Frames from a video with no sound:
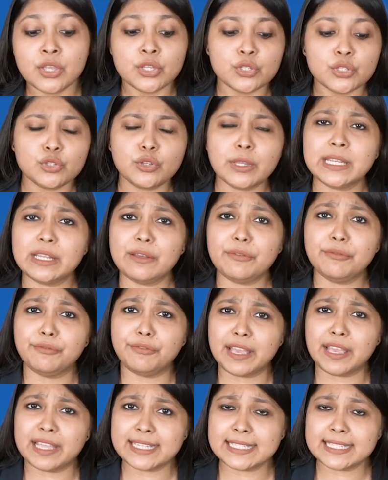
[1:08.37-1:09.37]
So in a
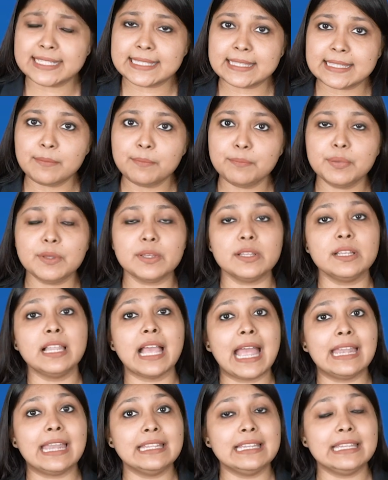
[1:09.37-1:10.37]
very simple
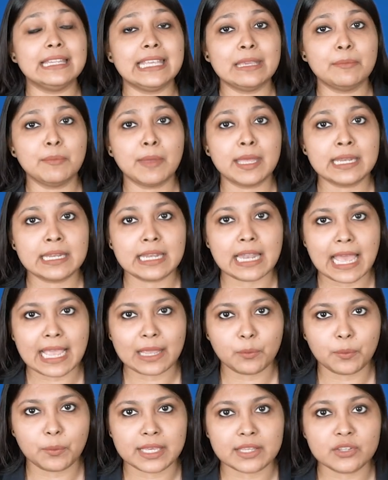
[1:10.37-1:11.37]
and a layman
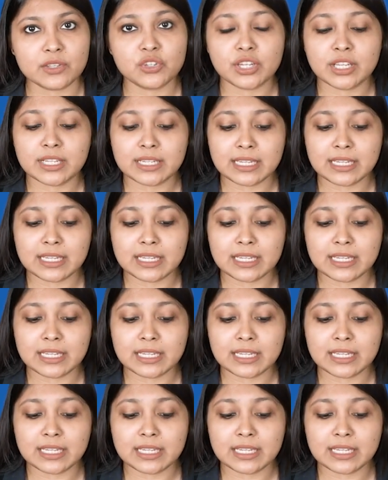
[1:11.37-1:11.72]
language,